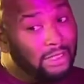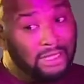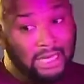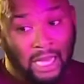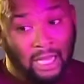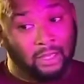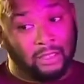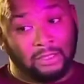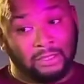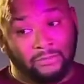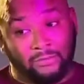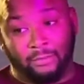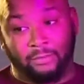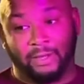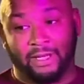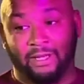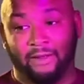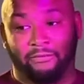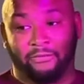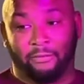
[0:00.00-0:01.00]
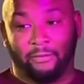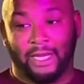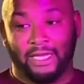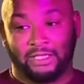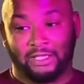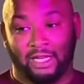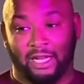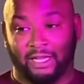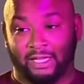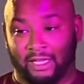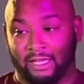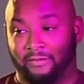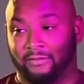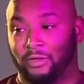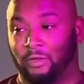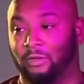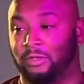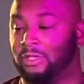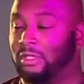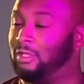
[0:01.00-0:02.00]
from the information I give
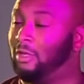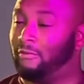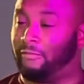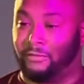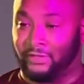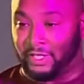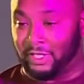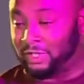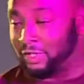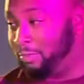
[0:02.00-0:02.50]
you. Just don't forget your